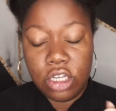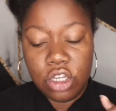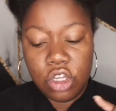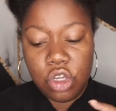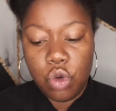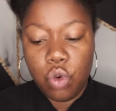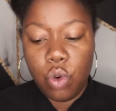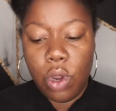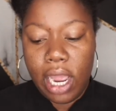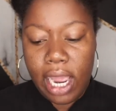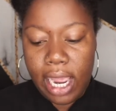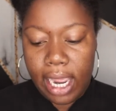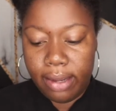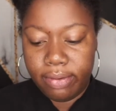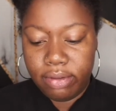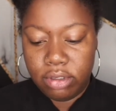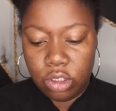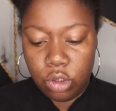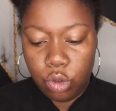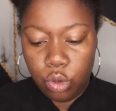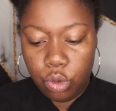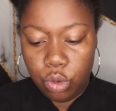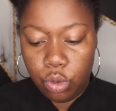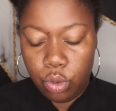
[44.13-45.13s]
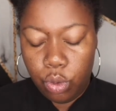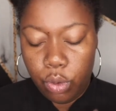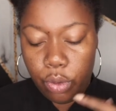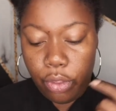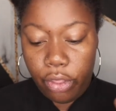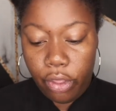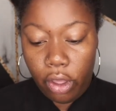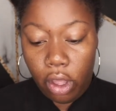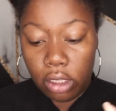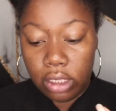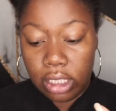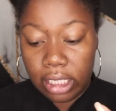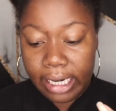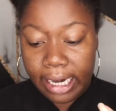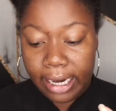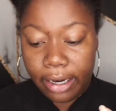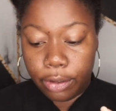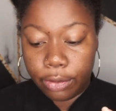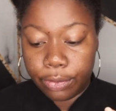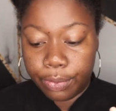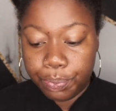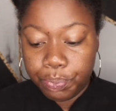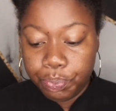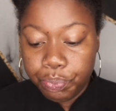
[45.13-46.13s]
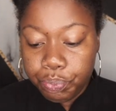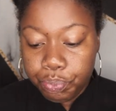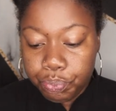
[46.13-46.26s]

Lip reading: you have to thaw it out,